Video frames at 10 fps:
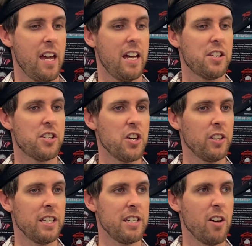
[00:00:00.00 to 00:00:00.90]
And
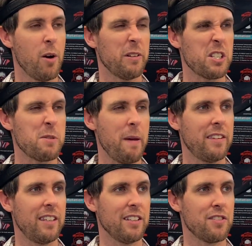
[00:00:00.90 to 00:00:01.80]
certainly I'm
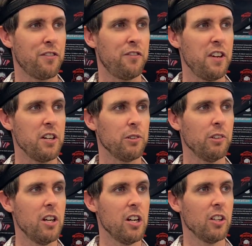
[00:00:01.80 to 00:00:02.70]
expecting to
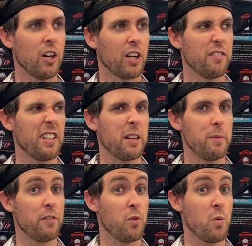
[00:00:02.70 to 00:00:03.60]
feel like I've done a bit
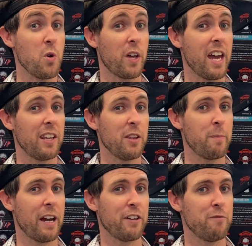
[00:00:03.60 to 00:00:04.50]
of a workout in the
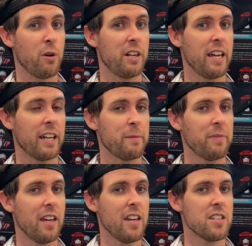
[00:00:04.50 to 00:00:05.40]
back of my neck.
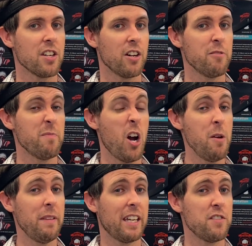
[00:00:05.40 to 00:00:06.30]
So I
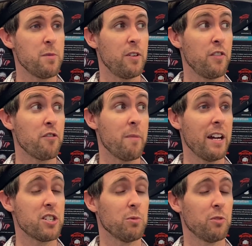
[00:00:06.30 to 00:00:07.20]
hope that gives you a bit of
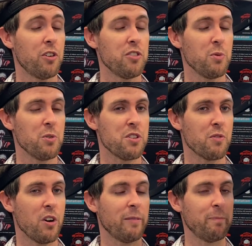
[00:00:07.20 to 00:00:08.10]
information. We'll turn towards the
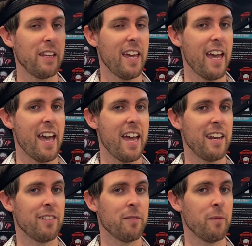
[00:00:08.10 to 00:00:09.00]
right.
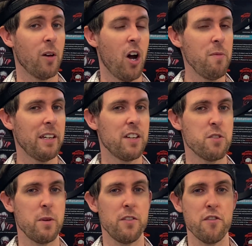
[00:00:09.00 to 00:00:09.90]
And I hope that gives you
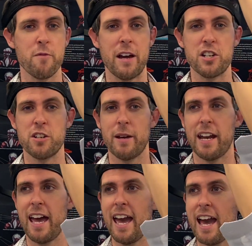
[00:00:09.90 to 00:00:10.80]
a bit of information about
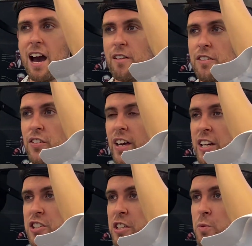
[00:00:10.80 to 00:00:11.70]
how this
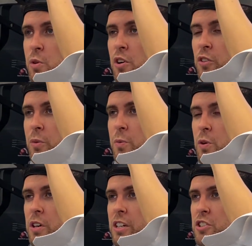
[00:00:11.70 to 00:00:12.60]
actually works. And we're
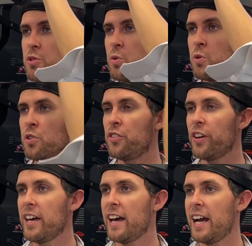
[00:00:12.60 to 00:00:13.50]
working towards
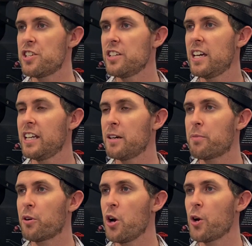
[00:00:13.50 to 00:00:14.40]
actually getting a
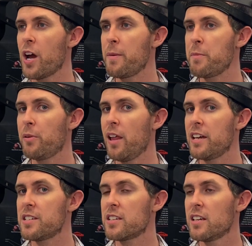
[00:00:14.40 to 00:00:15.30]
program in
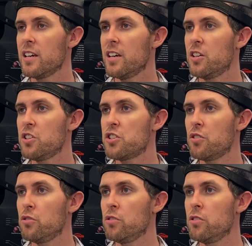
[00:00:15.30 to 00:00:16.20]
place
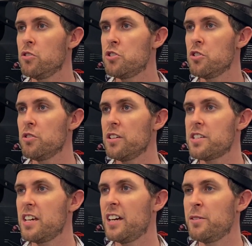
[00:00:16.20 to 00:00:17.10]
to do
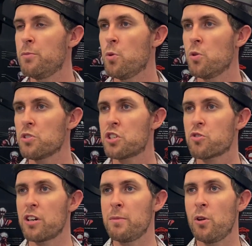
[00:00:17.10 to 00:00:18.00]
this at a more
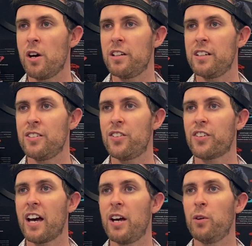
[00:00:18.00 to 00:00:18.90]
streamlined and
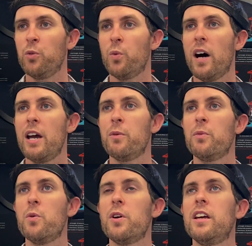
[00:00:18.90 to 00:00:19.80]
scaled way. We're
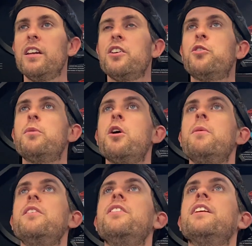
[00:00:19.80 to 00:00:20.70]
working and
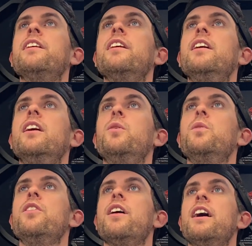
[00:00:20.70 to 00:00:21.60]
experimenting
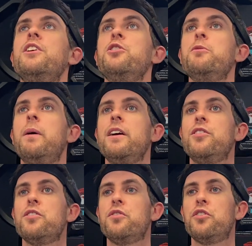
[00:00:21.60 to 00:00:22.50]
with a new
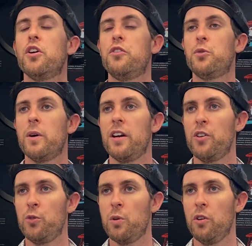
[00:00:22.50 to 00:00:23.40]
piece of software
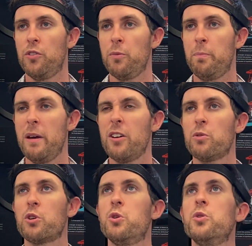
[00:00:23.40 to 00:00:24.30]
as well to better
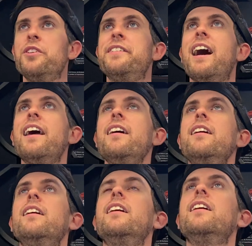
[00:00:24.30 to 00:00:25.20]
record the data,
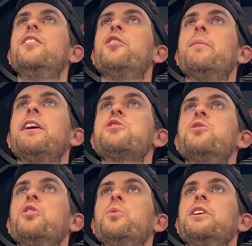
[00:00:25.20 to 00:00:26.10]
to make sure
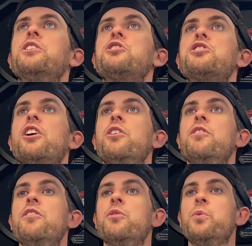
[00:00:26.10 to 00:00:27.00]
that we can show
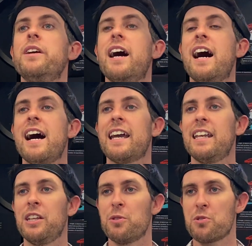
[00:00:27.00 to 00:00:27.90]
that we are
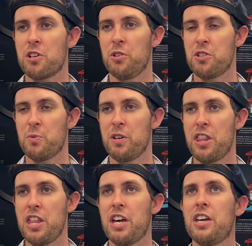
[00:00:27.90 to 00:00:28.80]
getting the results that we
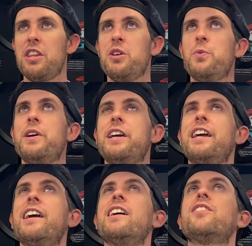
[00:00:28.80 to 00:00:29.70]
think that we can
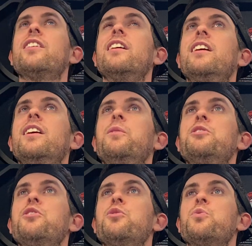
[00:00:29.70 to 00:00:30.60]
get,
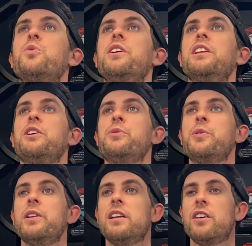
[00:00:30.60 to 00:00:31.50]
which is really,
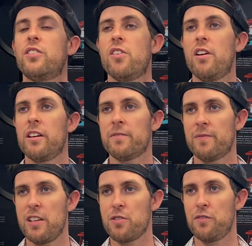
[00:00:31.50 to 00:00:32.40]
really exciting.
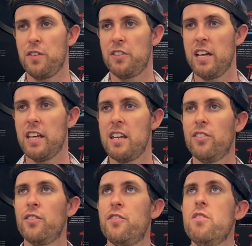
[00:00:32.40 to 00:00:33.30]
That's on 15 again,
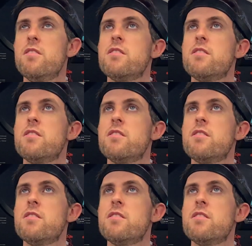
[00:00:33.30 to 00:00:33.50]
is it, Fong?